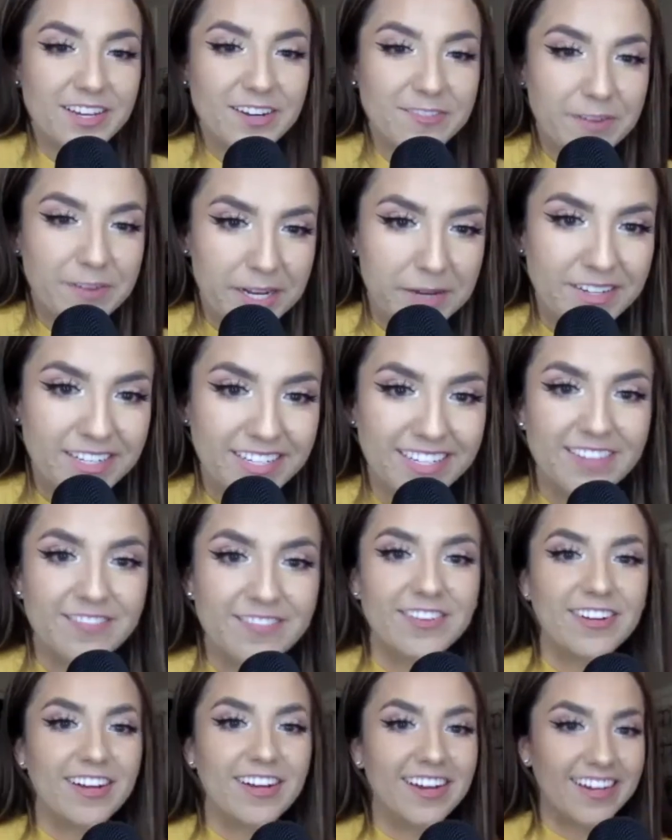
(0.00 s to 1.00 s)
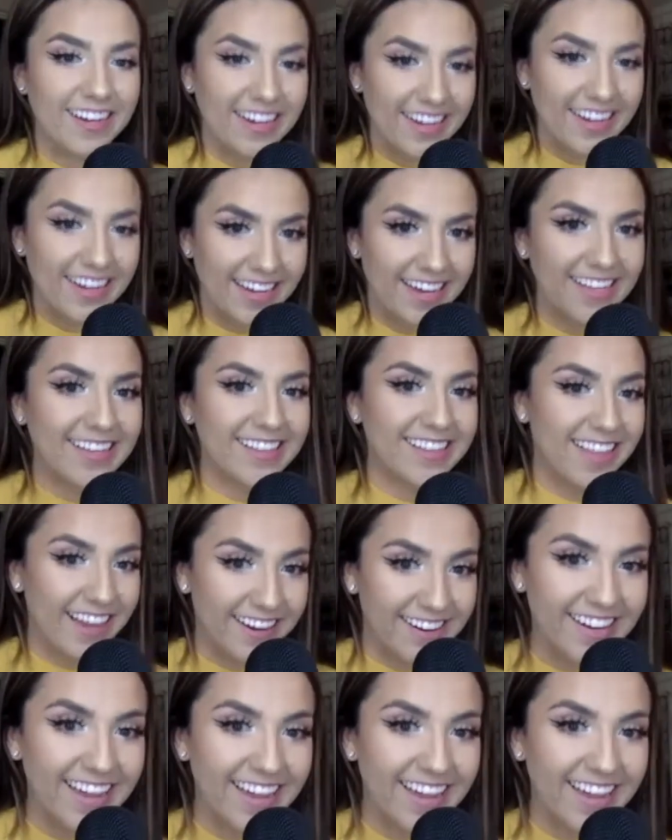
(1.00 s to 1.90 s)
So I don't recommend it if you're not there